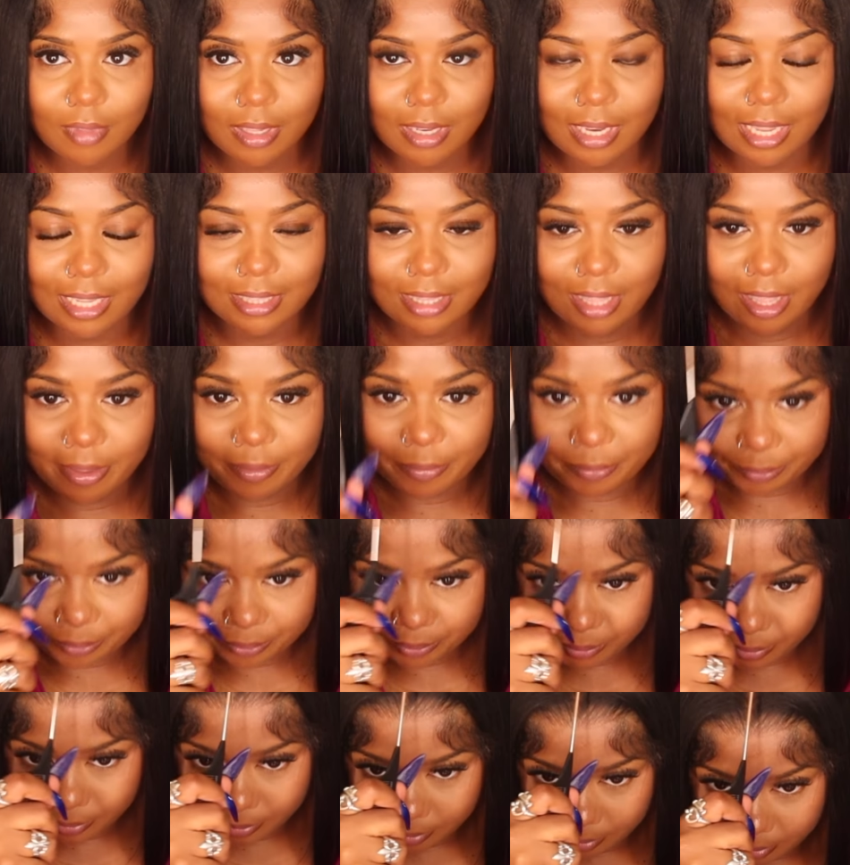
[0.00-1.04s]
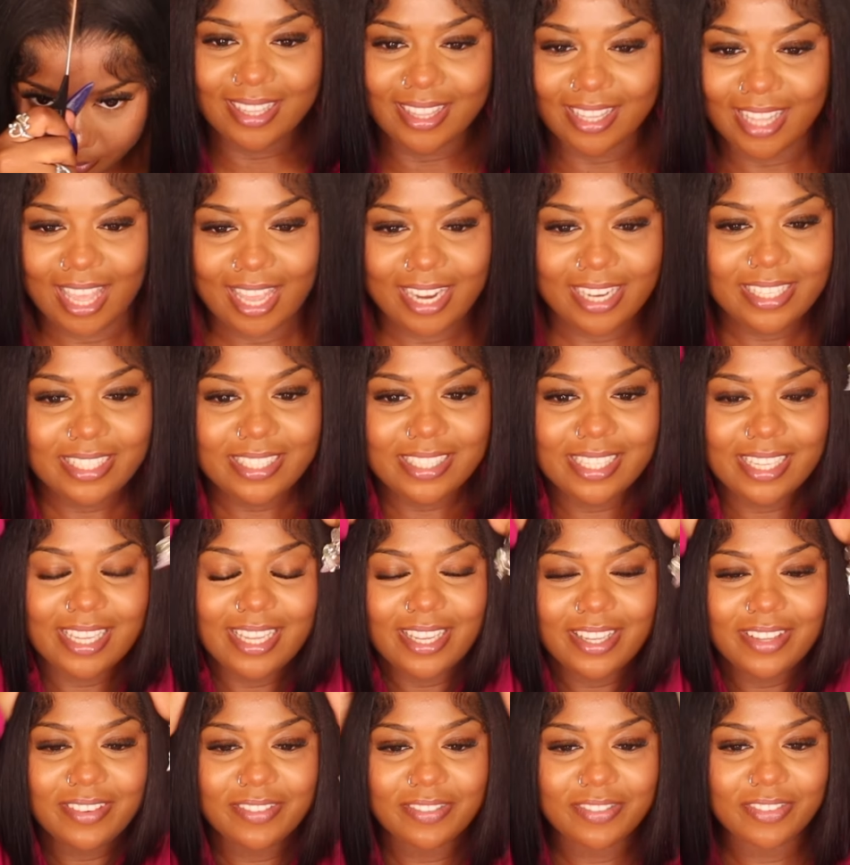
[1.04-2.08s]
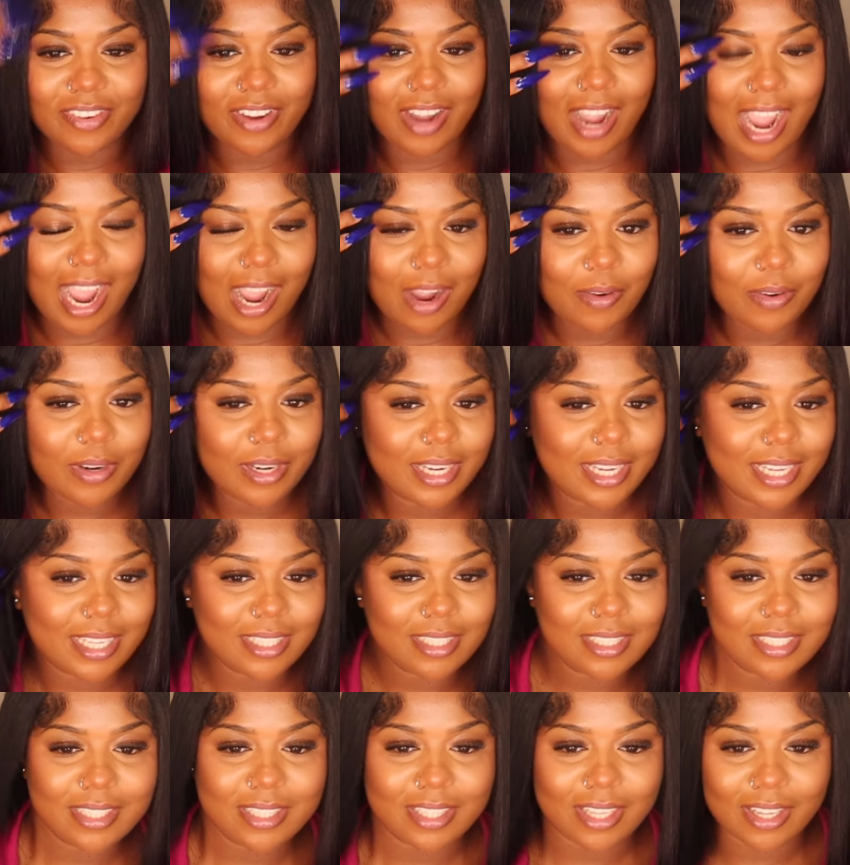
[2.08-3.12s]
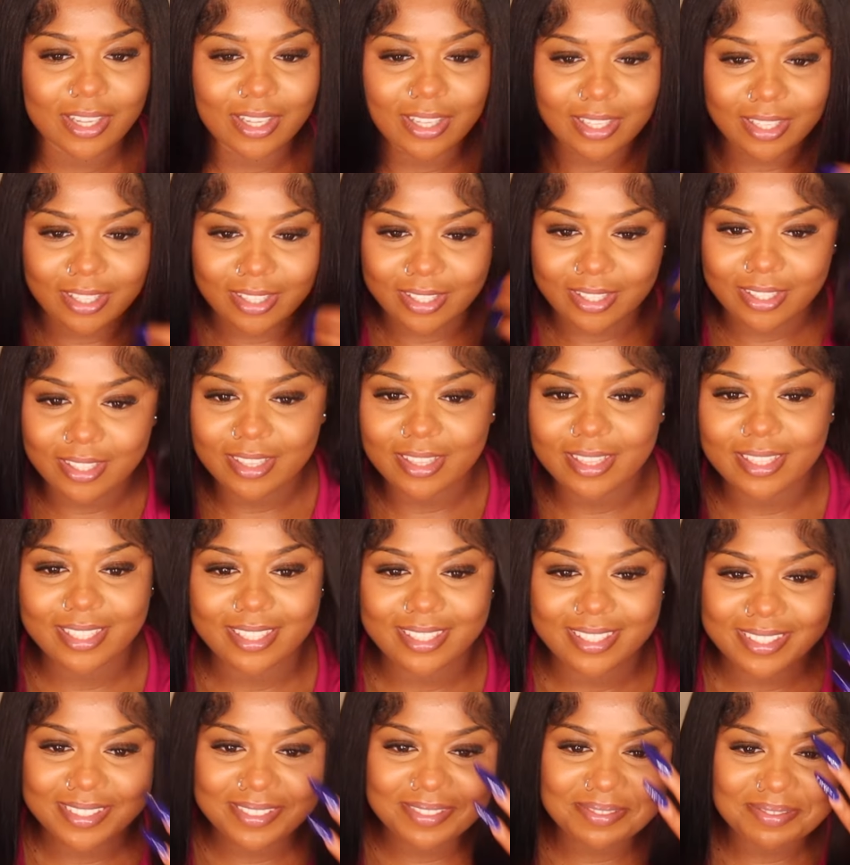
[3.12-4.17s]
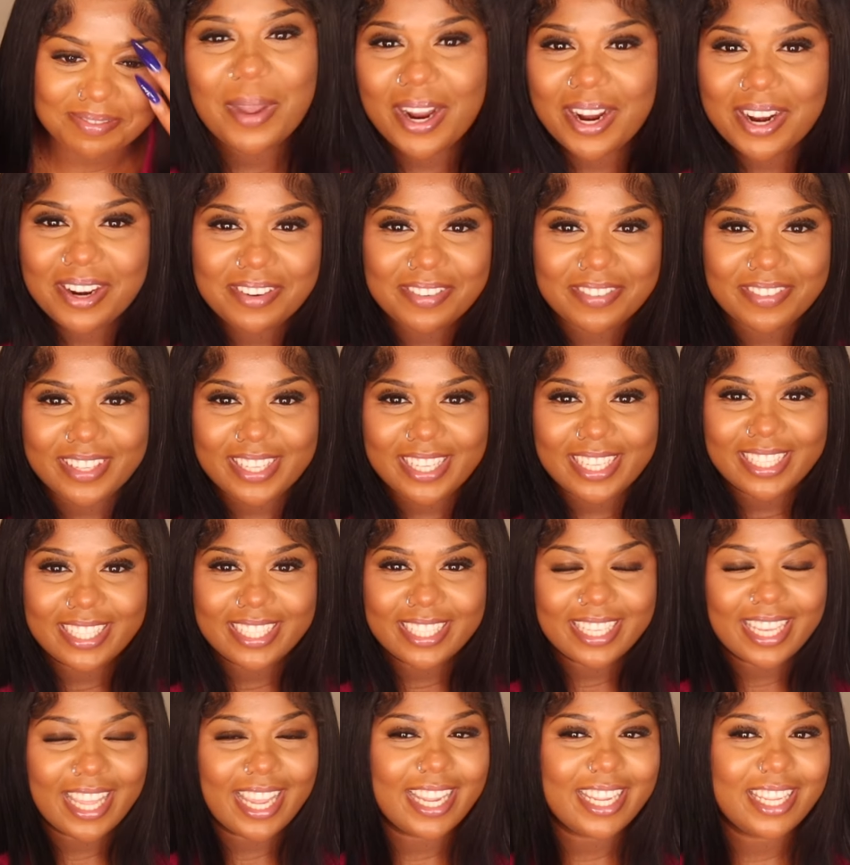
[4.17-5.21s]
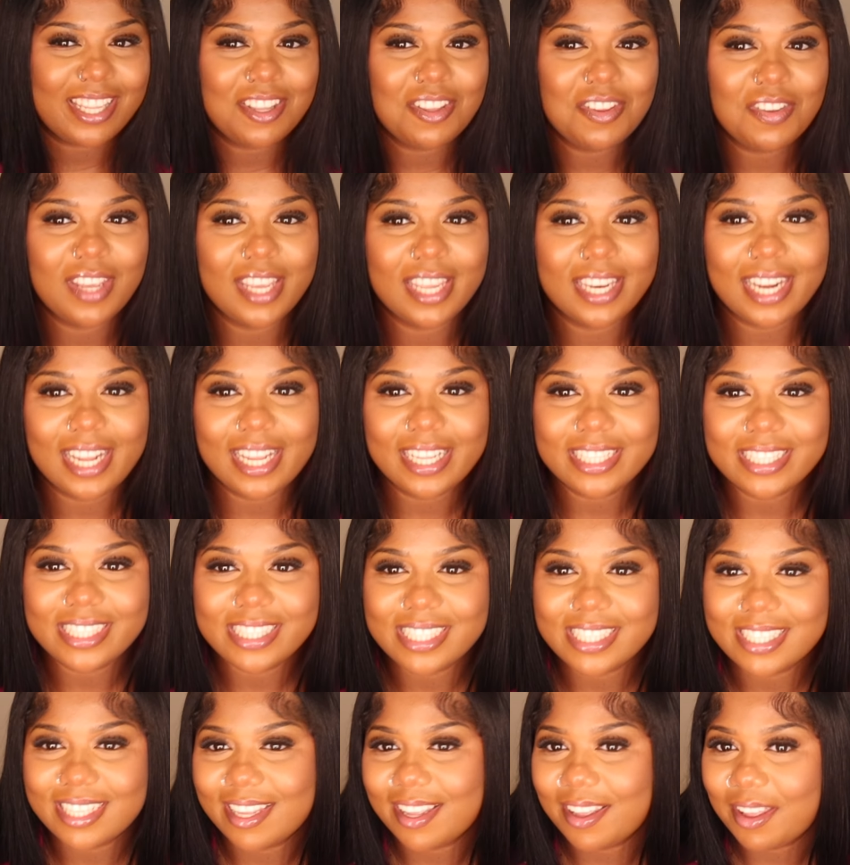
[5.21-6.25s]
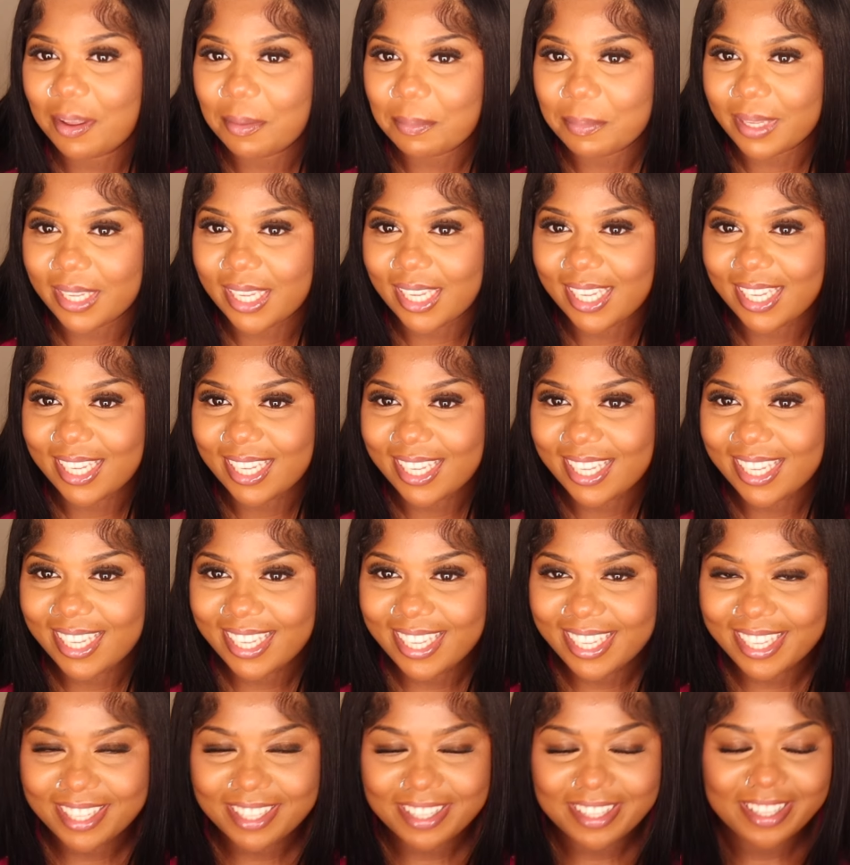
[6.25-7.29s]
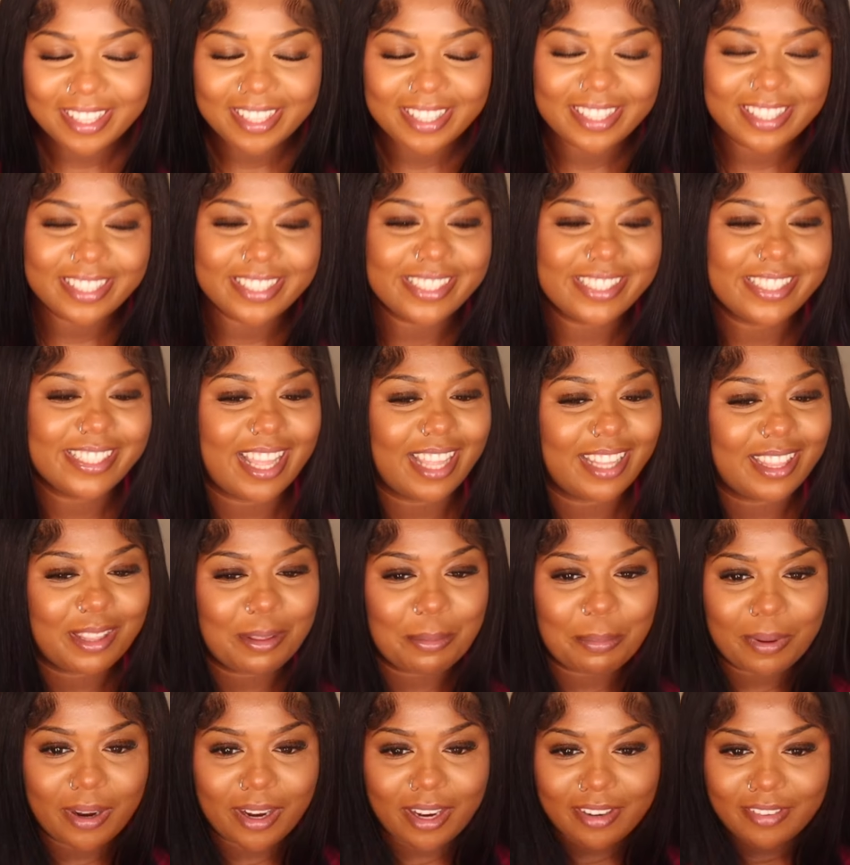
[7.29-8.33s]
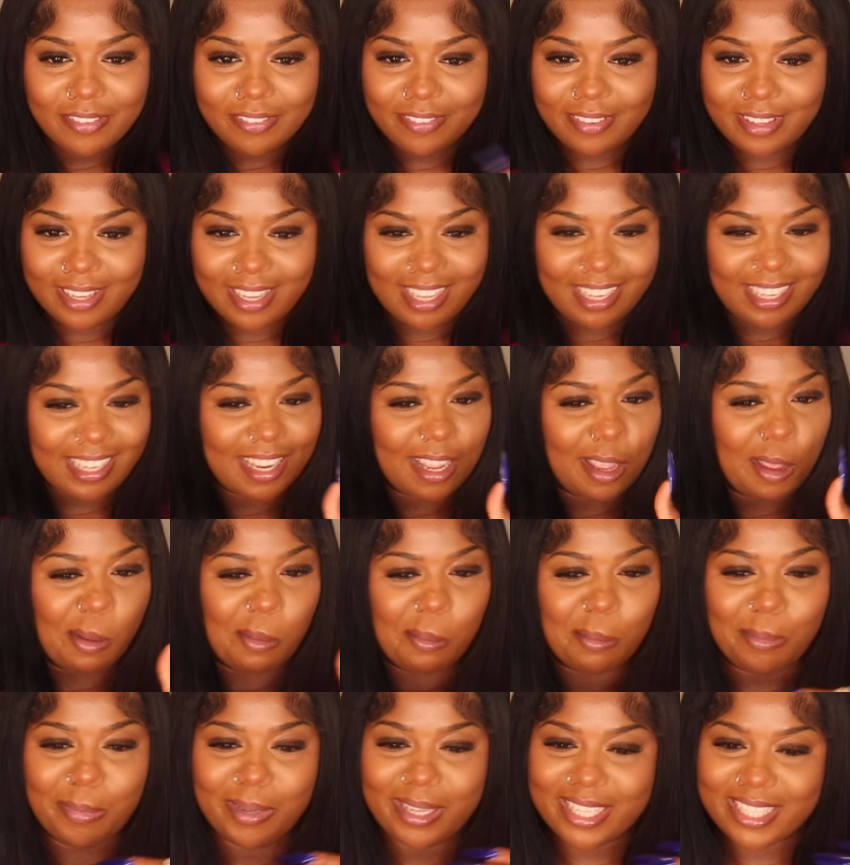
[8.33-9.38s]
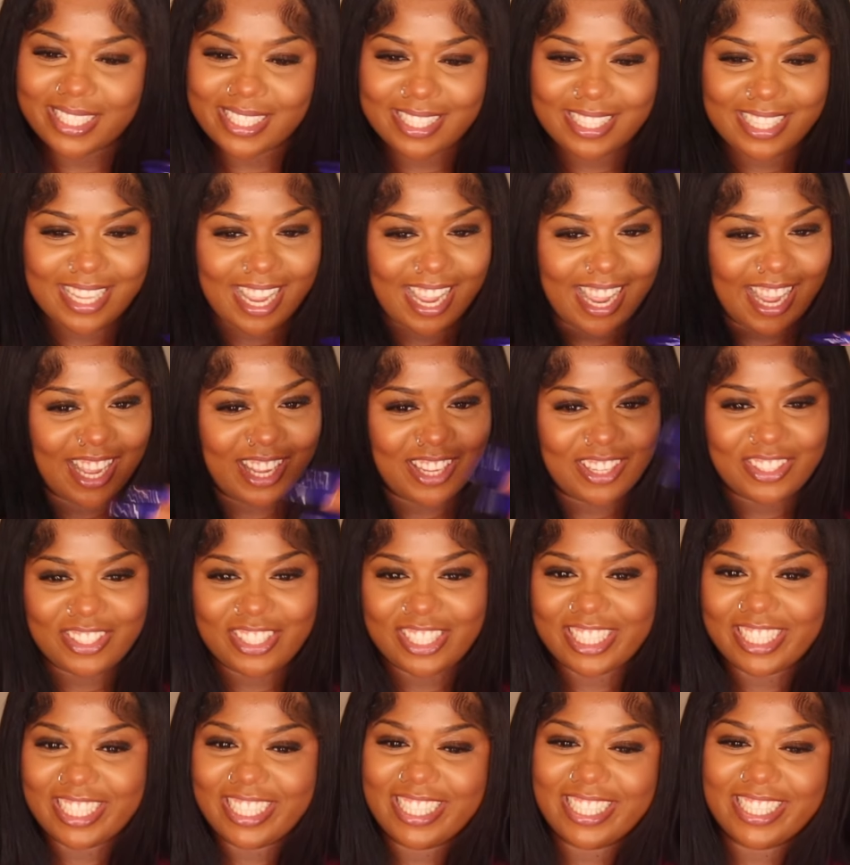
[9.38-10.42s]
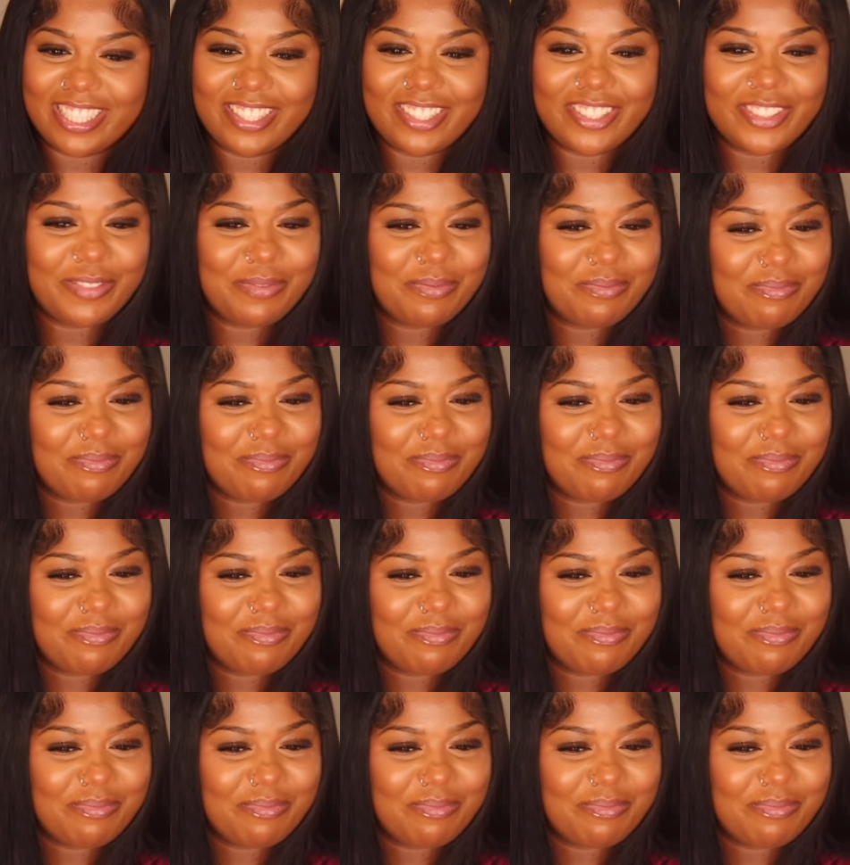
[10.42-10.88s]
Like that. And that is it for our install perfect. Like you cannot tell me this is not the perfect bust down, just